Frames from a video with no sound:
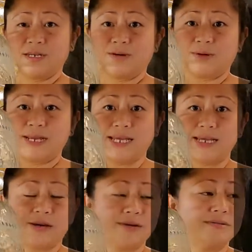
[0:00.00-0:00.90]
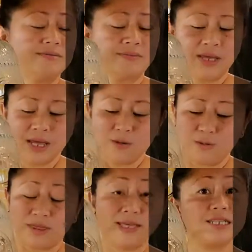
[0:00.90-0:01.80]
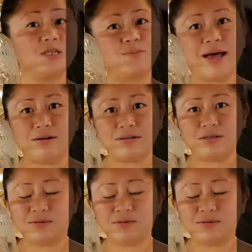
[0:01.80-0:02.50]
right here, with this spout,